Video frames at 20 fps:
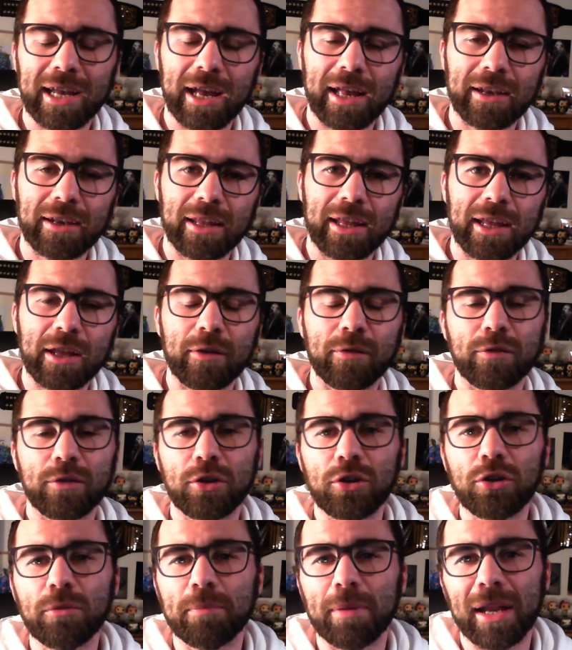and if
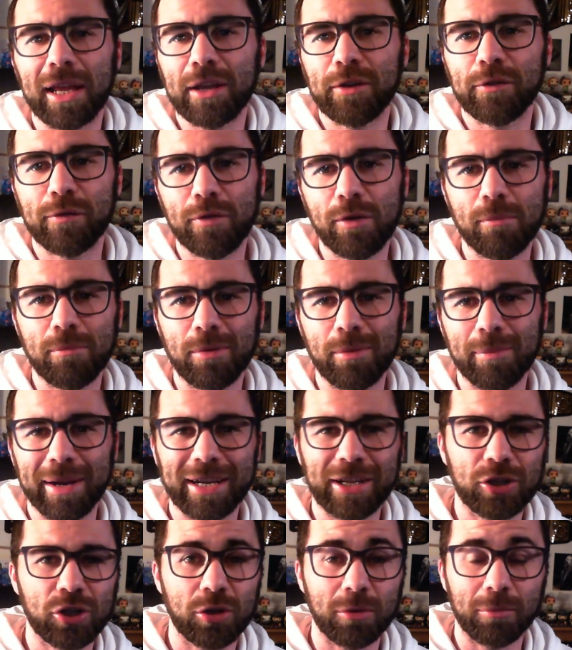you play Football
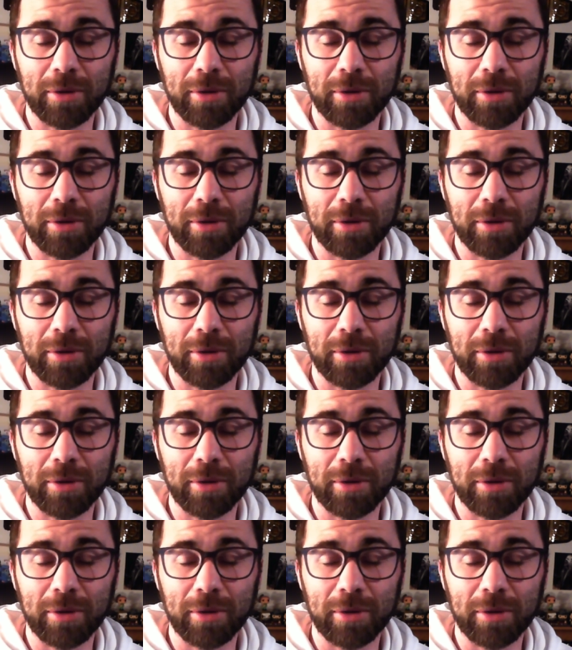Manager,